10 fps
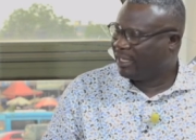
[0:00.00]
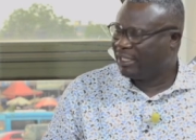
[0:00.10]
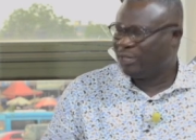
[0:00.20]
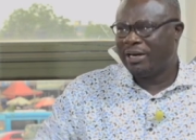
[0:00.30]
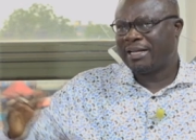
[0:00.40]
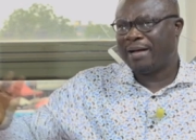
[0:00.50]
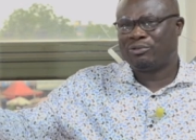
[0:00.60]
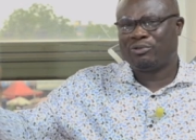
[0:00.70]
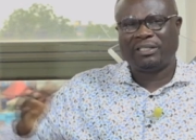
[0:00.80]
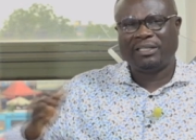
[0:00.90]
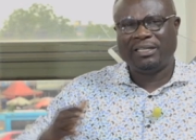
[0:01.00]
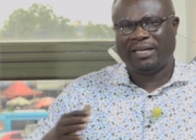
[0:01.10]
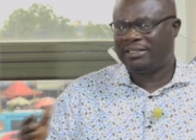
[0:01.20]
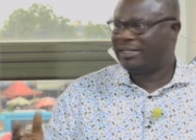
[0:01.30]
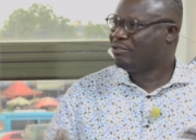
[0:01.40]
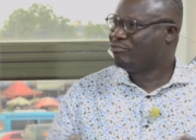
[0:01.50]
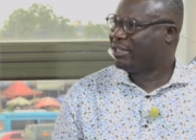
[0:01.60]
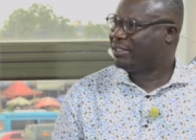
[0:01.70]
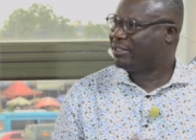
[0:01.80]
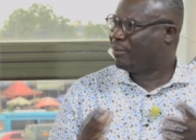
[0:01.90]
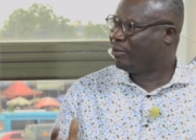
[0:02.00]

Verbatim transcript: And when it comes to C D exchange rate